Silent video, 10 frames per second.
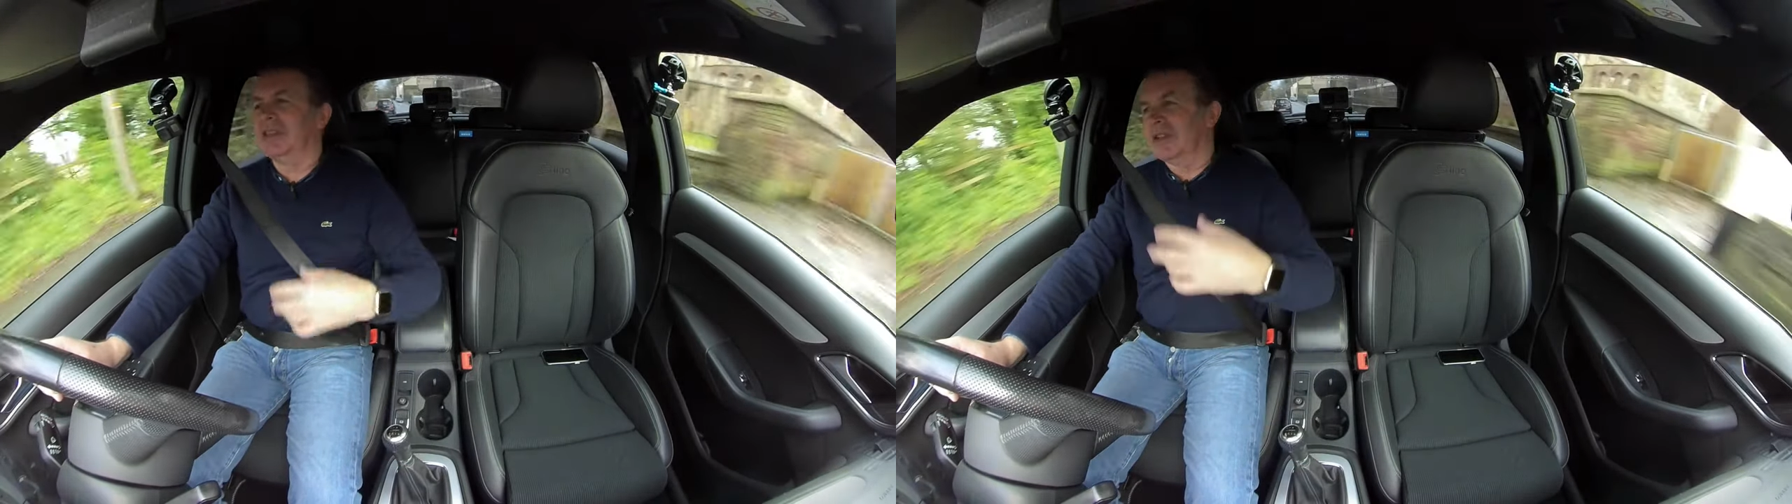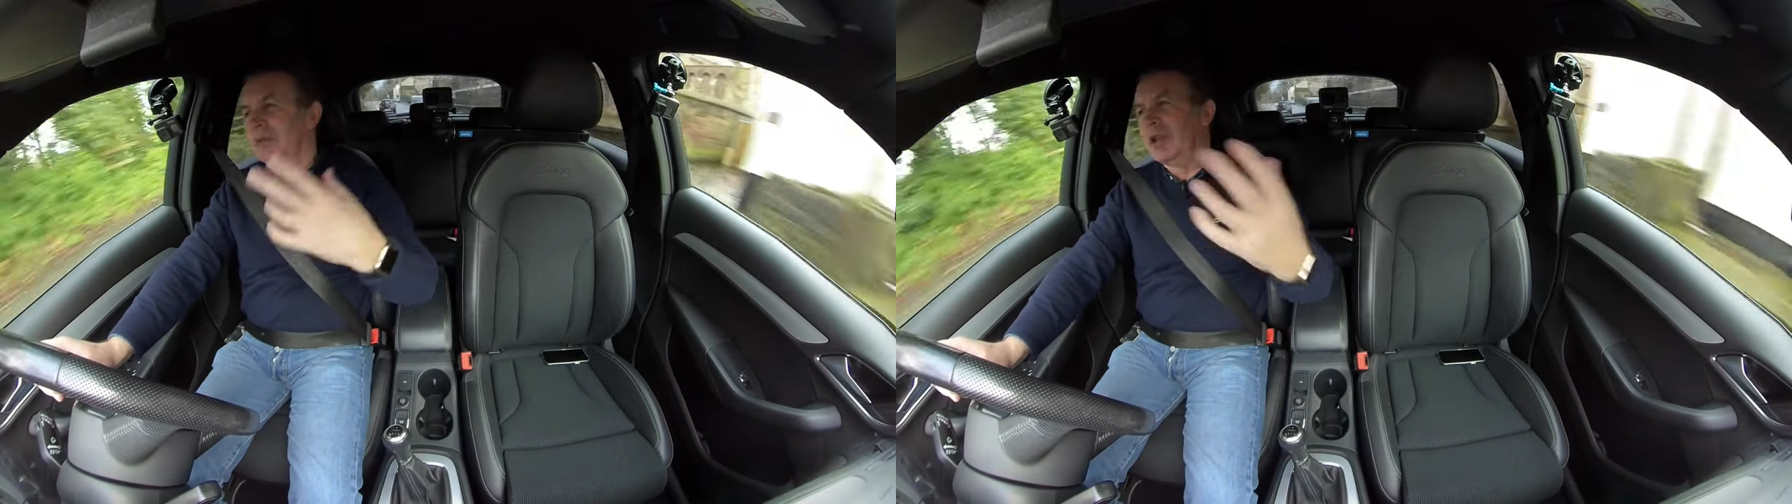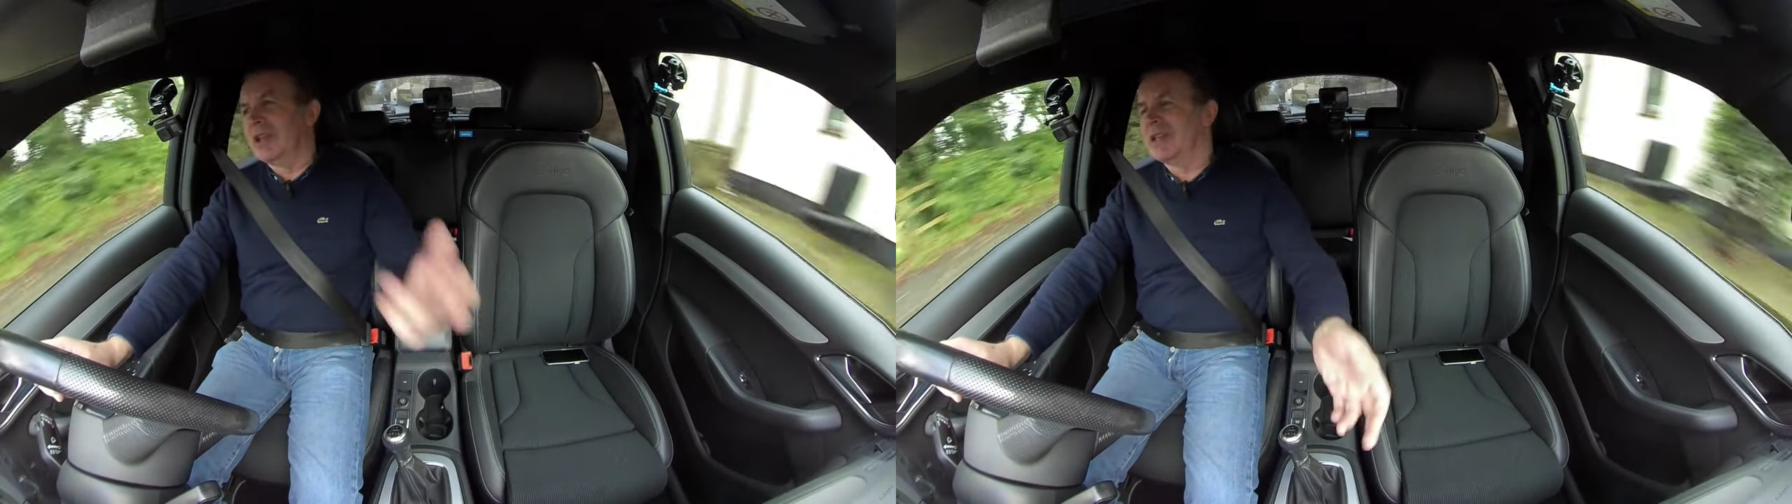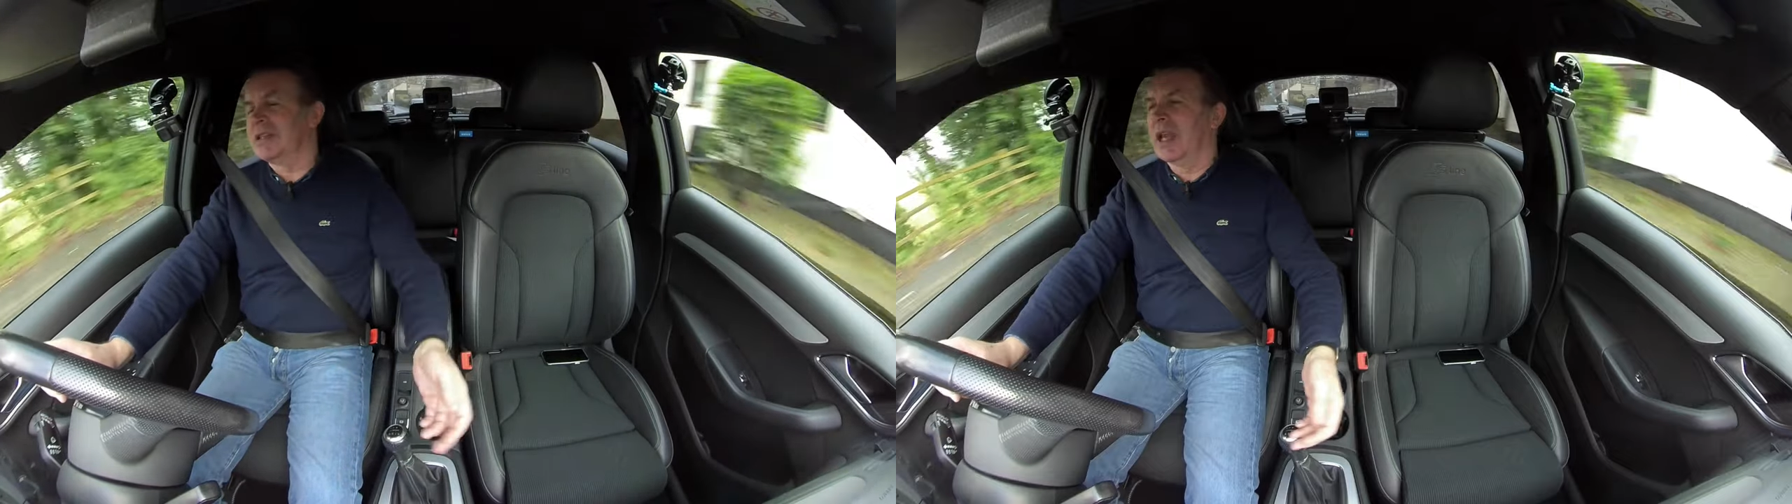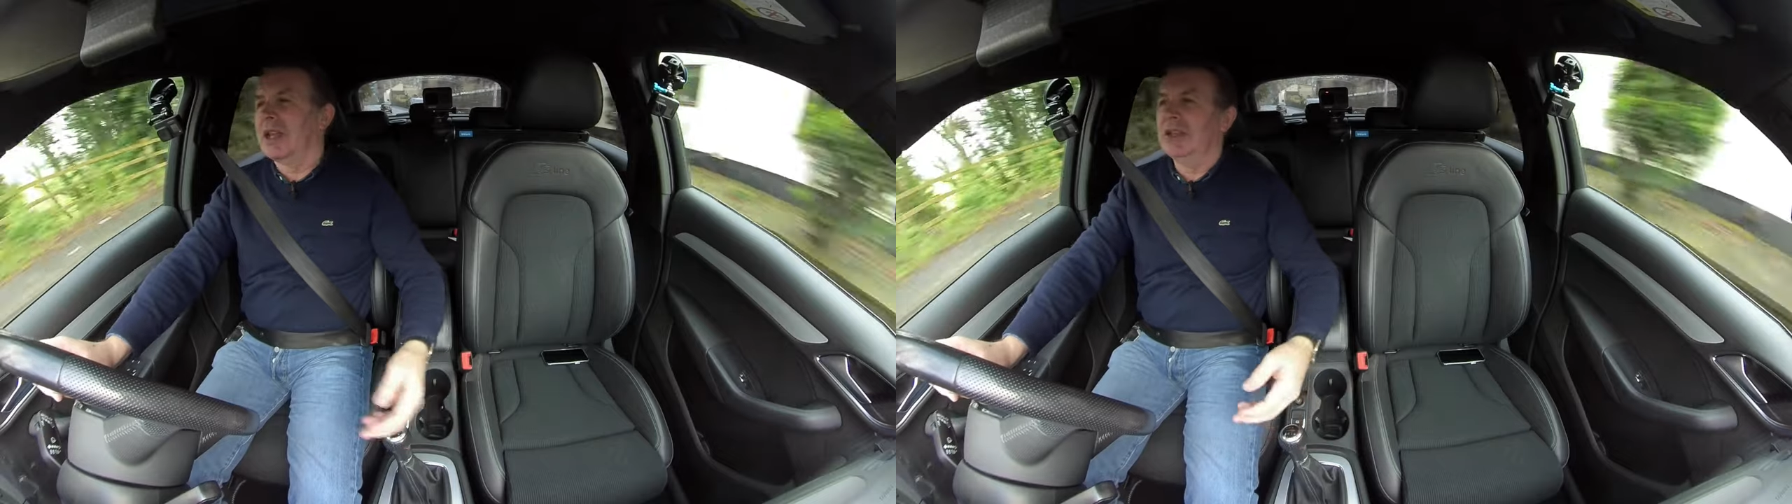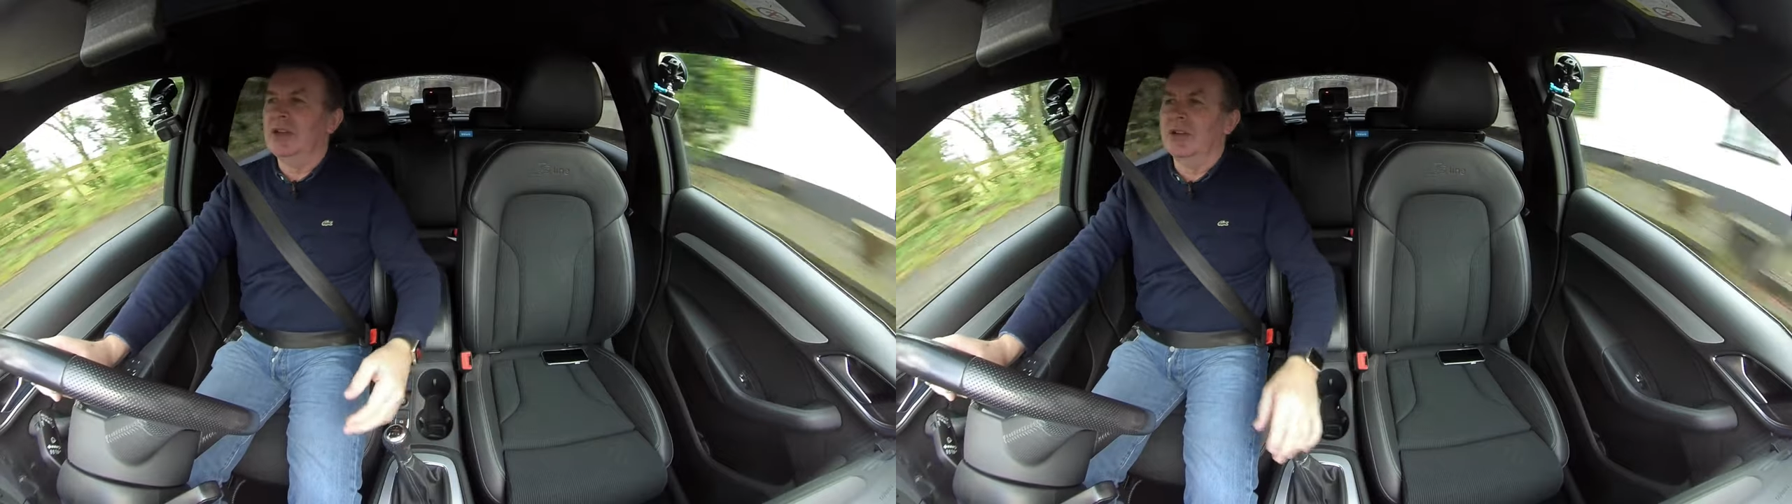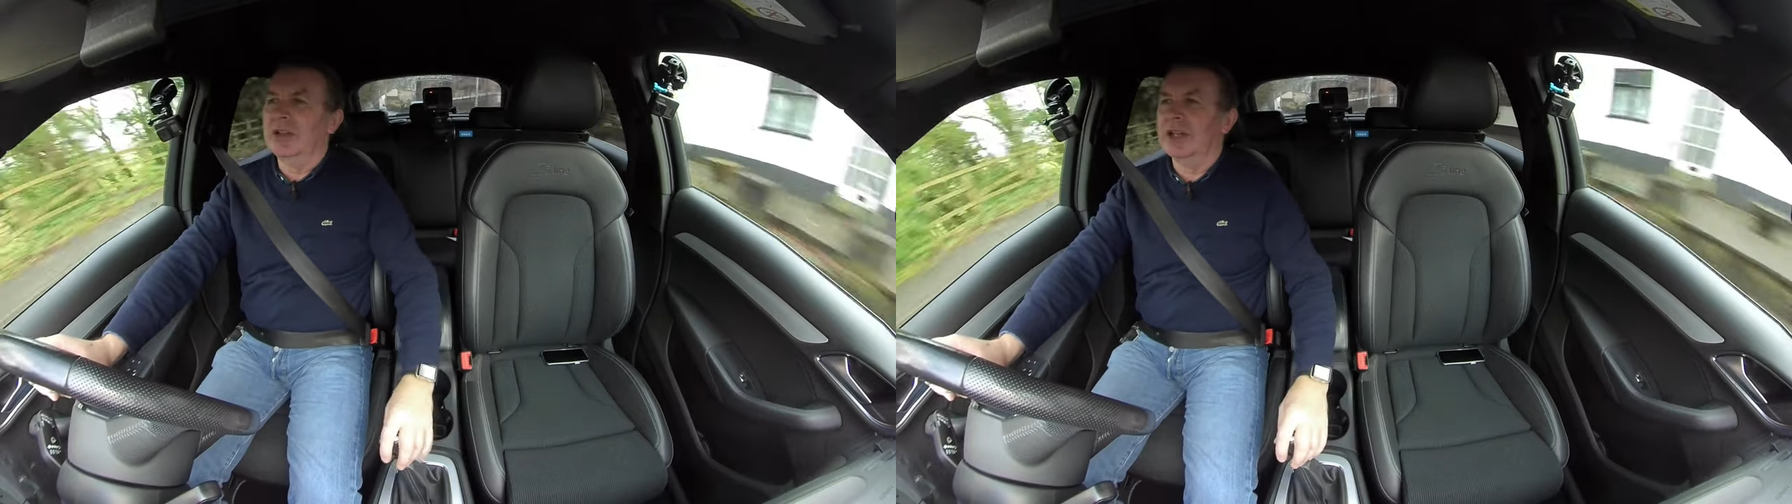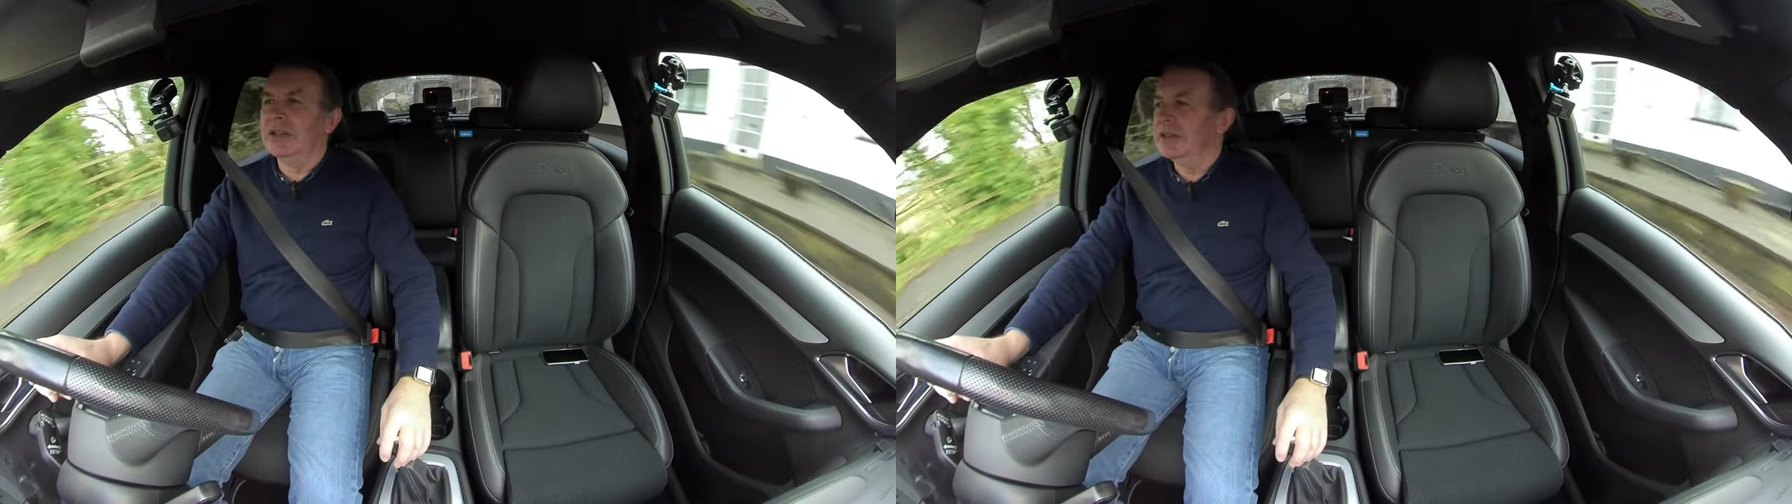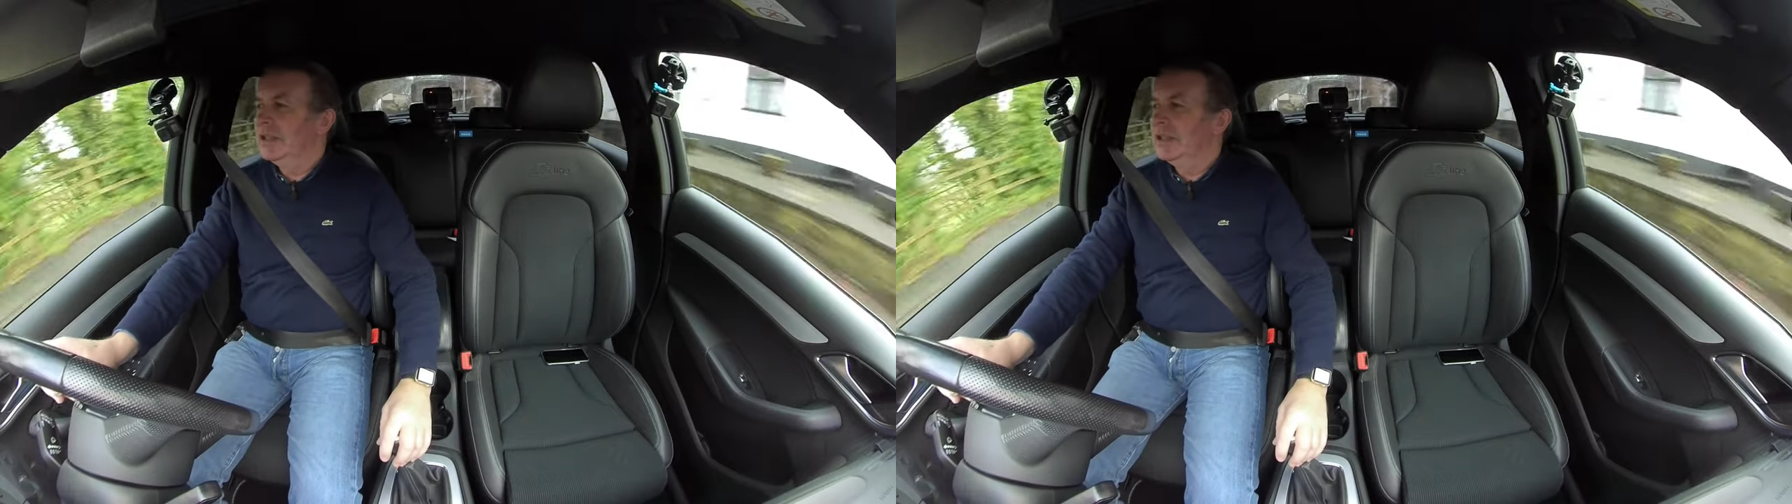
There's going to be this, that, and the other,